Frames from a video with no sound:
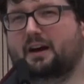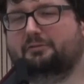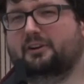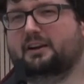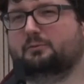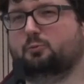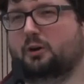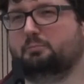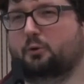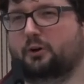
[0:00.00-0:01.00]
I think at
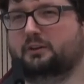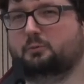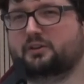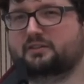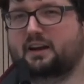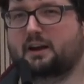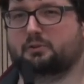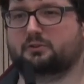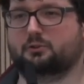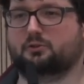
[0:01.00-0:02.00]
one point it wasn't
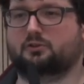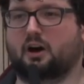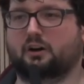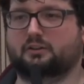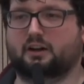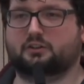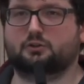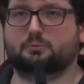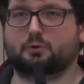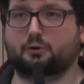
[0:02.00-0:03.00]
able to start like
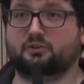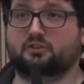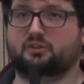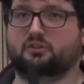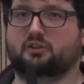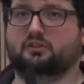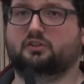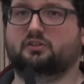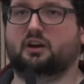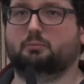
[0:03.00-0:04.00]
two processes at
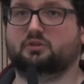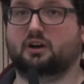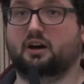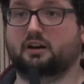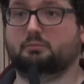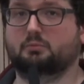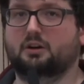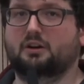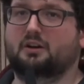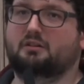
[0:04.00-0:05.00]
the same time,
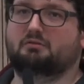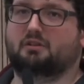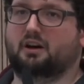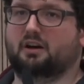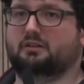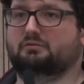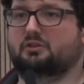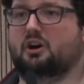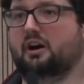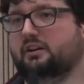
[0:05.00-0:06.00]
and
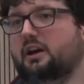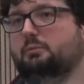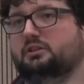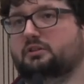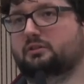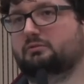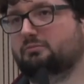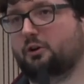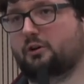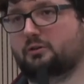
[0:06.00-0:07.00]
I enabled
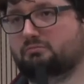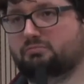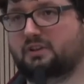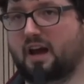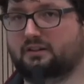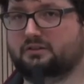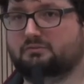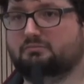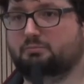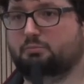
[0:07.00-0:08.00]
her that,
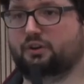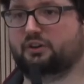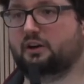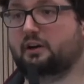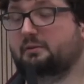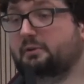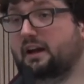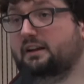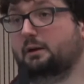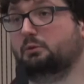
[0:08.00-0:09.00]
but I
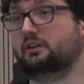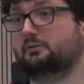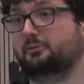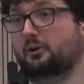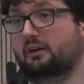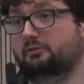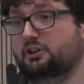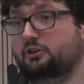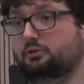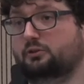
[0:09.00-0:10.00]
enabled it for
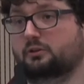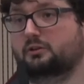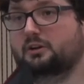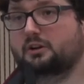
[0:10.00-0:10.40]
every user.